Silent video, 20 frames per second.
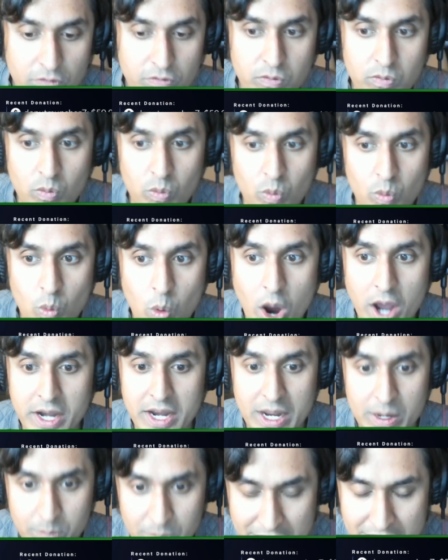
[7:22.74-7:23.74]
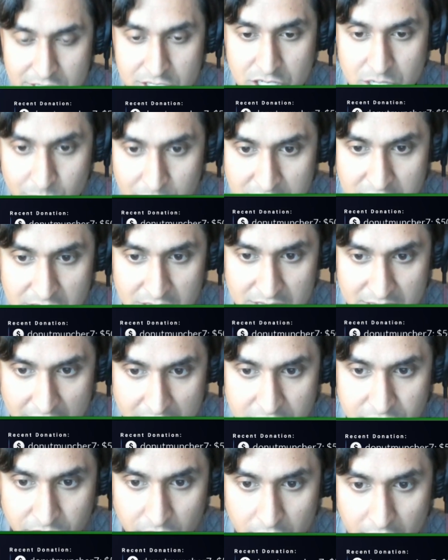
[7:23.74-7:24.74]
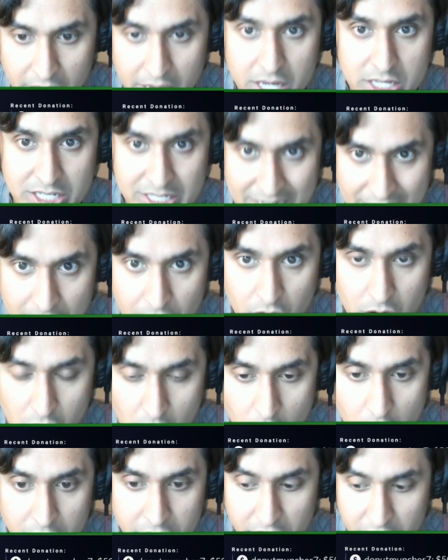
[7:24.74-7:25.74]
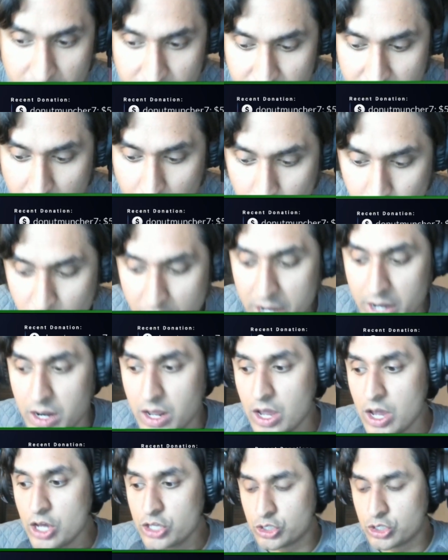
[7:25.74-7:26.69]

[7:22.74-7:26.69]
of what it means to be successful, like a standard cognitive fingerprint.